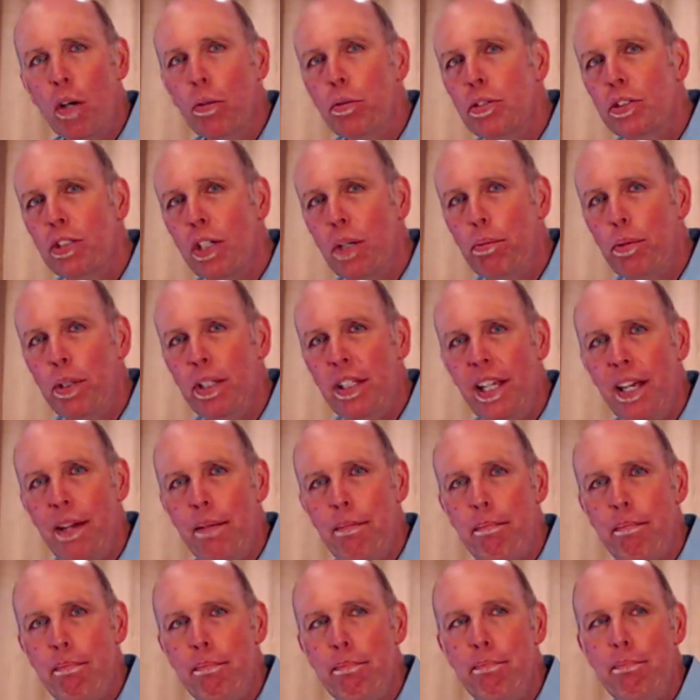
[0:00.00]
know someone
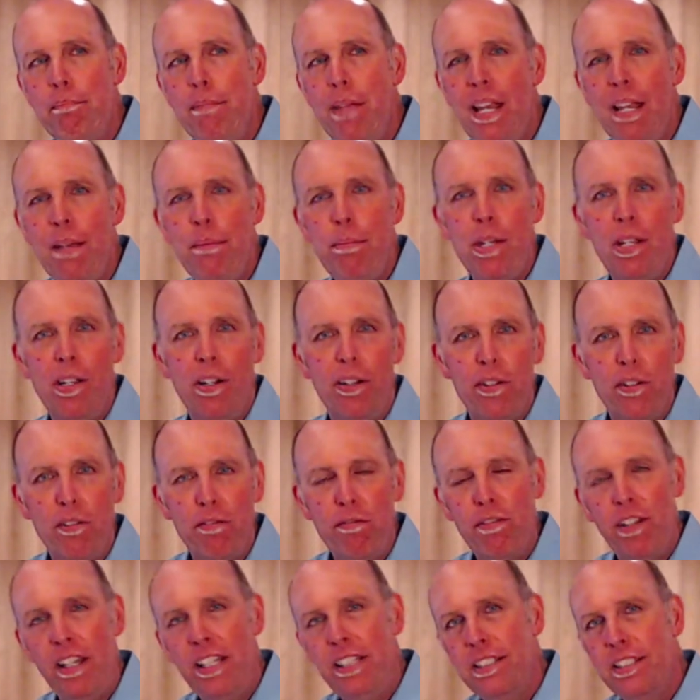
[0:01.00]
that may be on
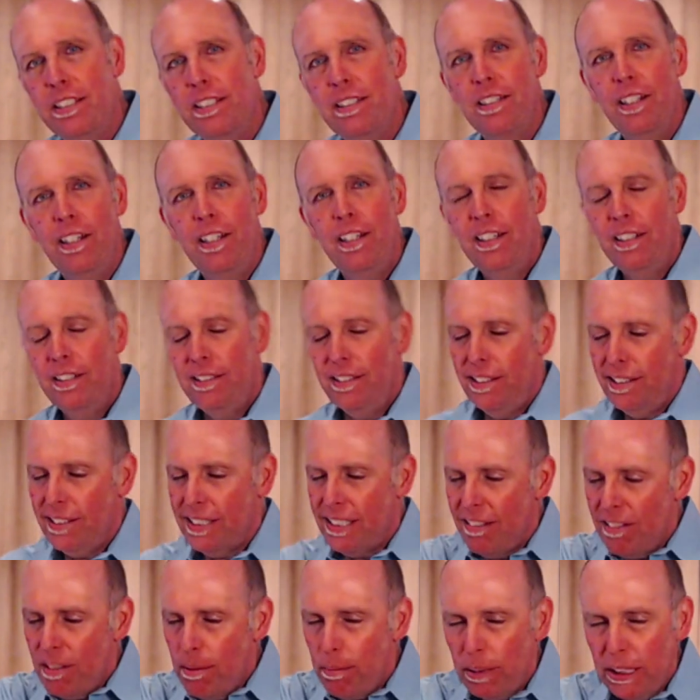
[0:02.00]
the fence, just
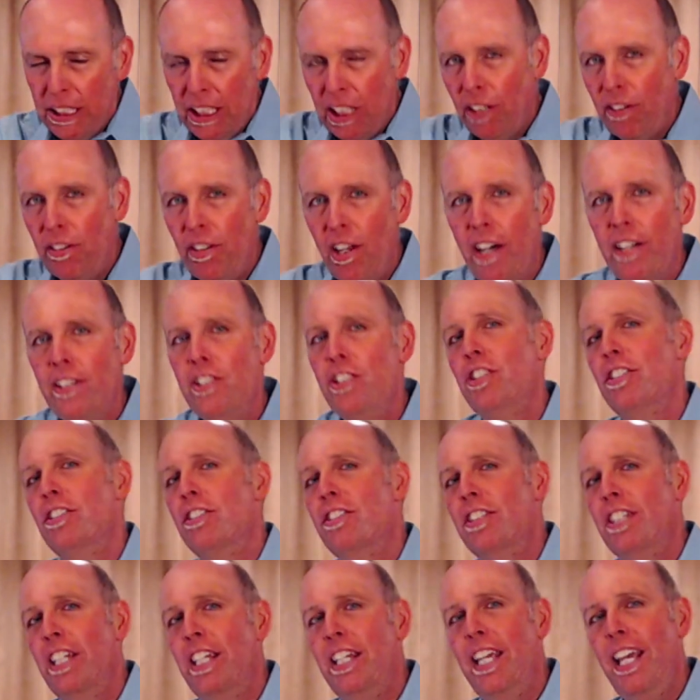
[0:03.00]
give them a little nudge and
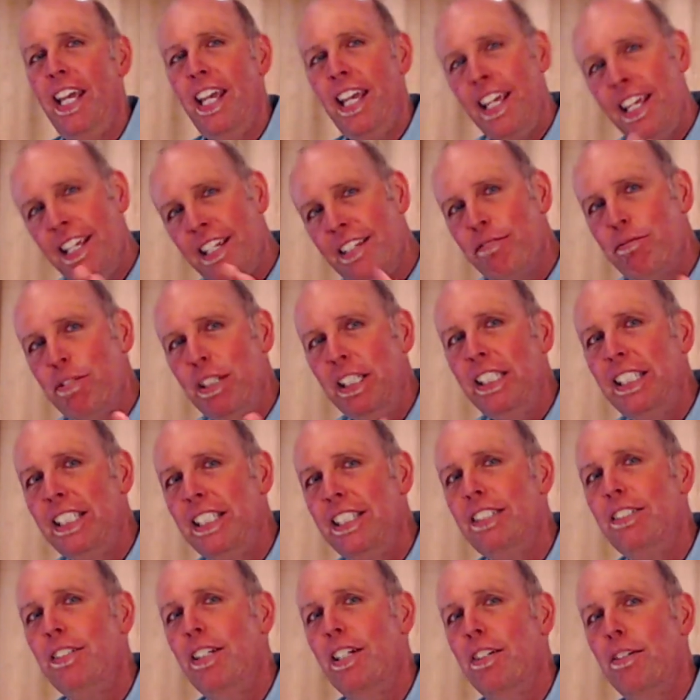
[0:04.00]
say, hey,
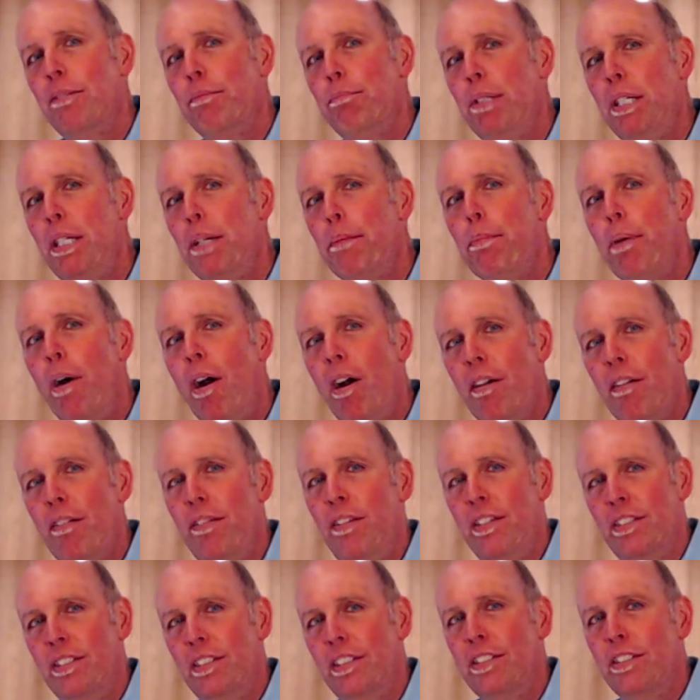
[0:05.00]
really, be a part of
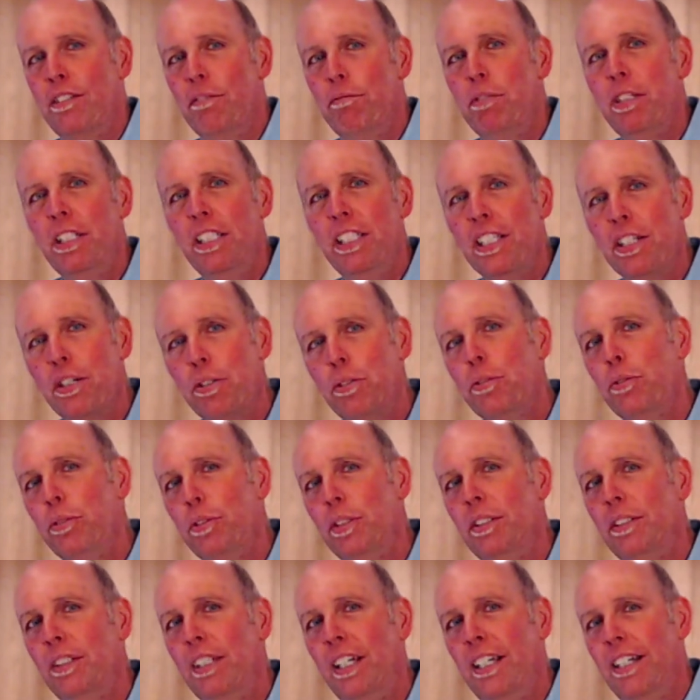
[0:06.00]
this. It's a really
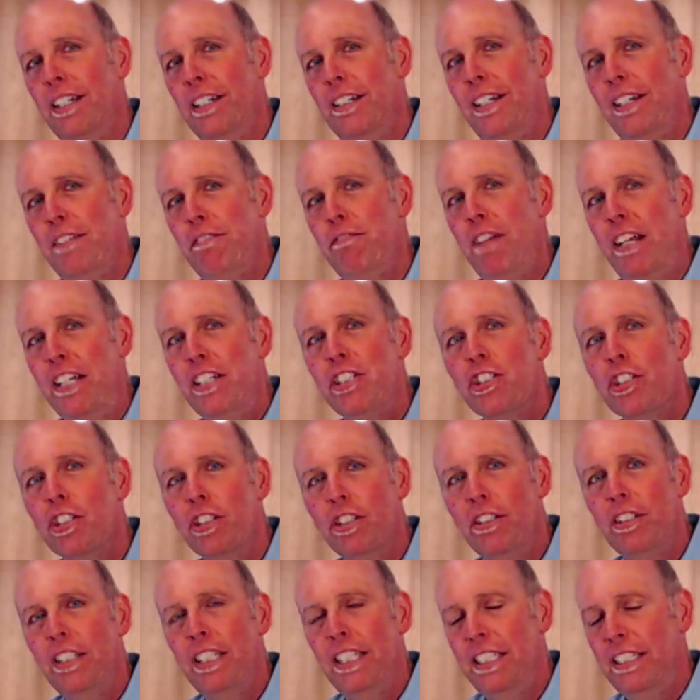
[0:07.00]
cool
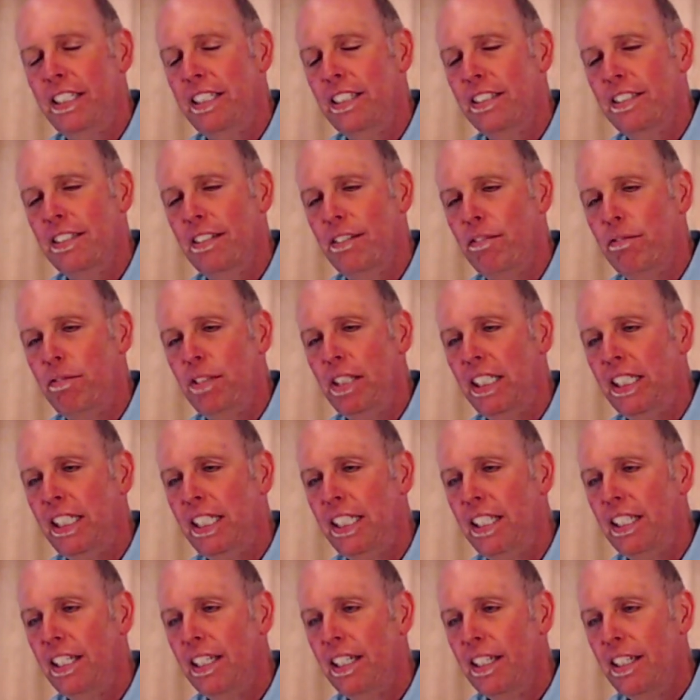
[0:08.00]
adventure, and it's a
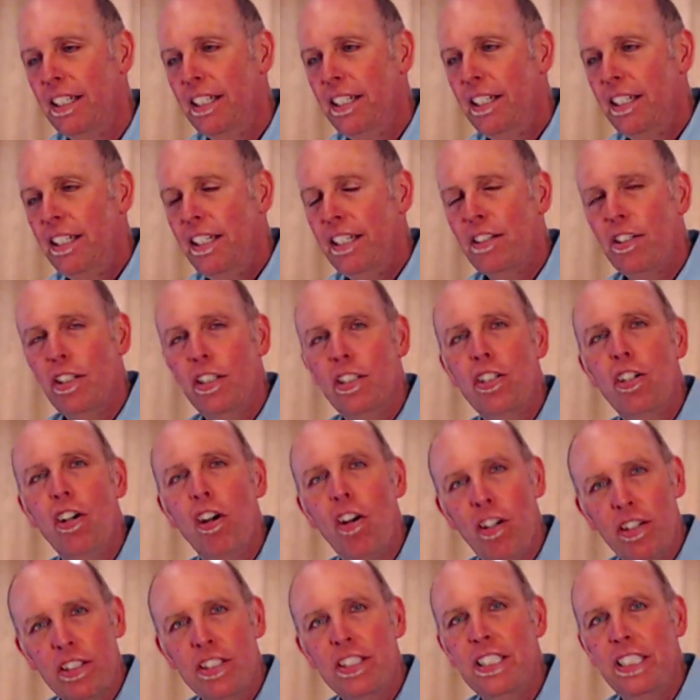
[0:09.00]
really good
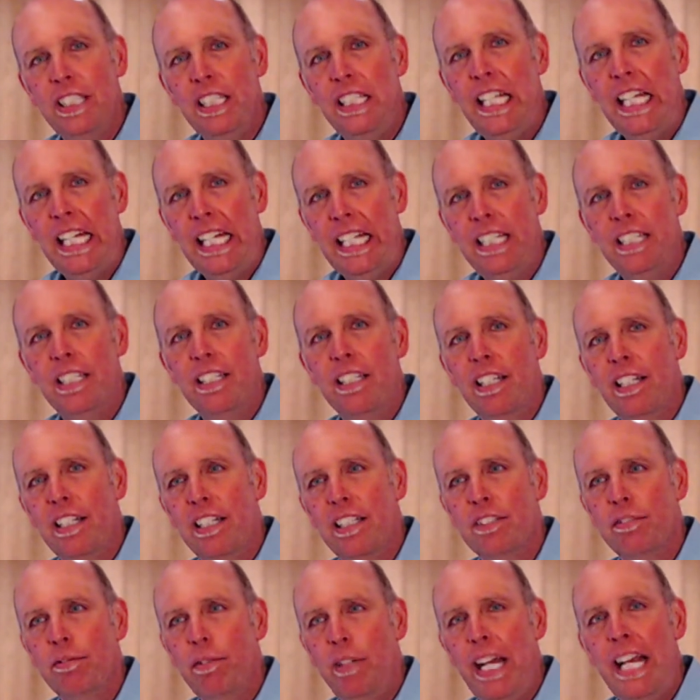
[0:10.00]
cause in the end
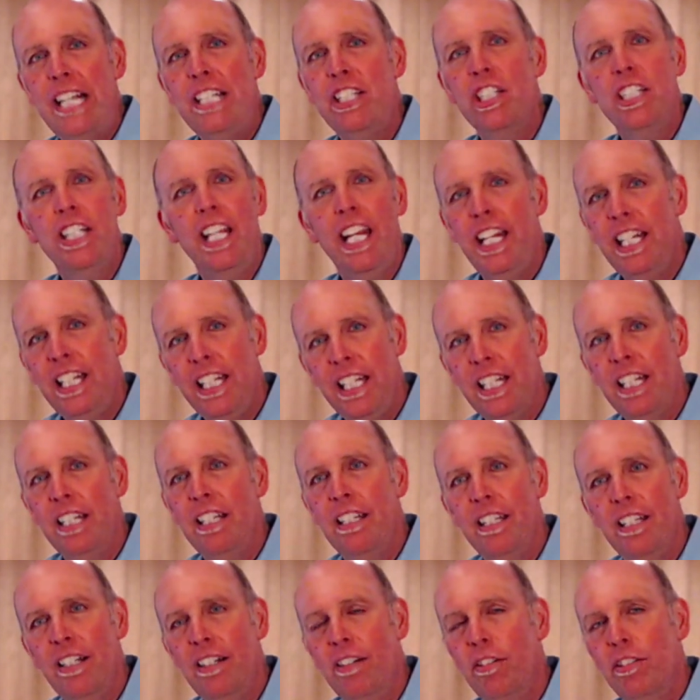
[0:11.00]
because we're educating,
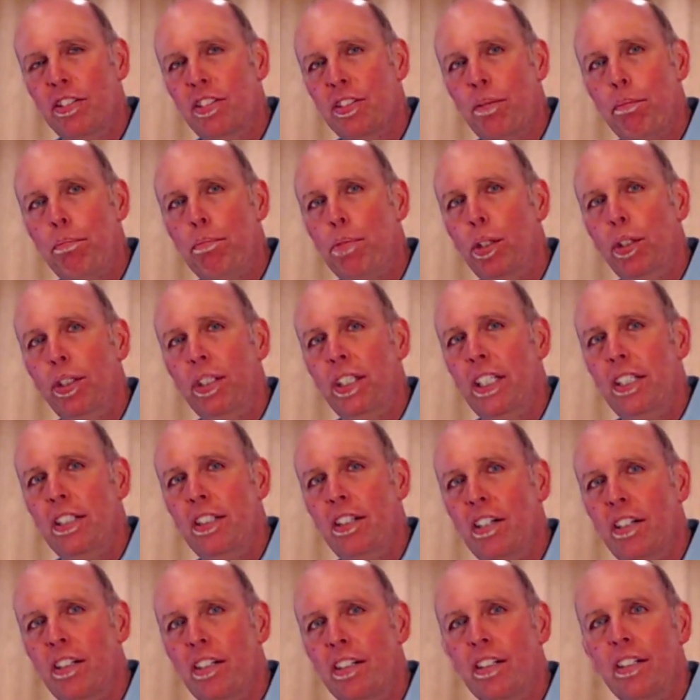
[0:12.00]
some brilliant
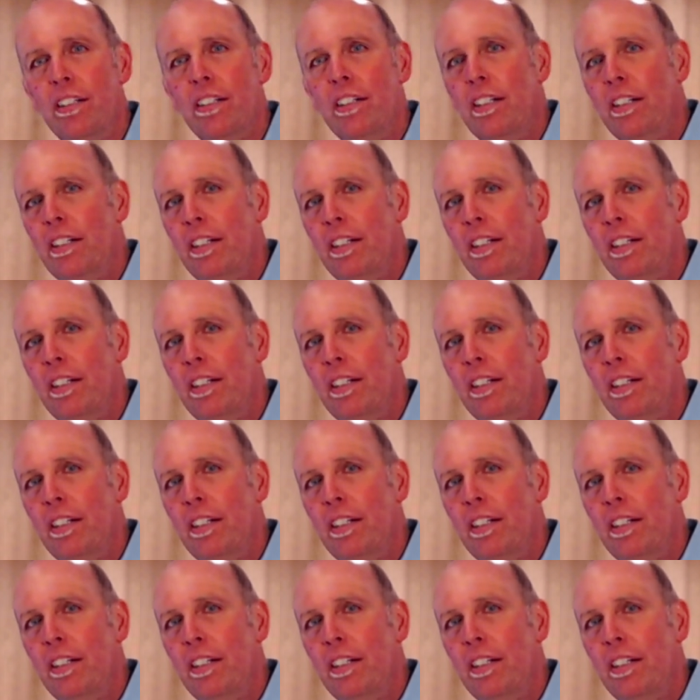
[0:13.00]
young